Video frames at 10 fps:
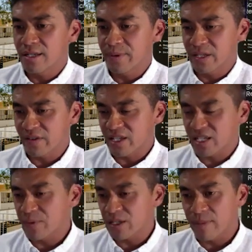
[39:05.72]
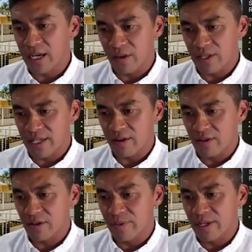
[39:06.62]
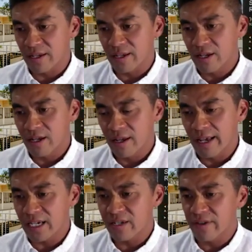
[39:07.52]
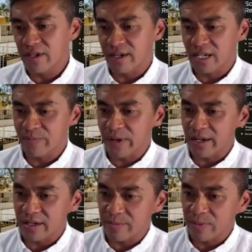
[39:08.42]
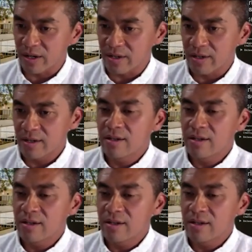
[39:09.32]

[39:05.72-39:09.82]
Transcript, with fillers: specific subset of myeloid cells are being uh, activated and expanded upon